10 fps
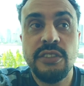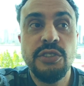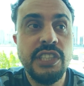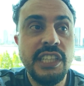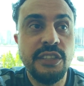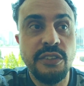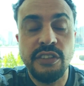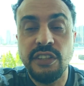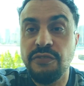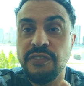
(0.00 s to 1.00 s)
Usually
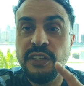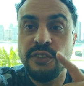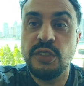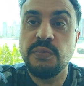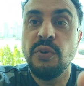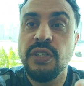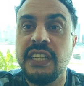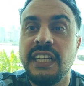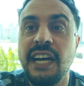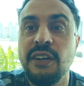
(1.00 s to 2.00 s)
the finger is
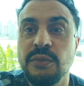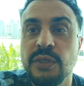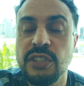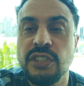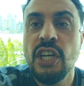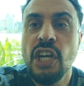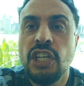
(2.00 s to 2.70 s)
pointed outwards.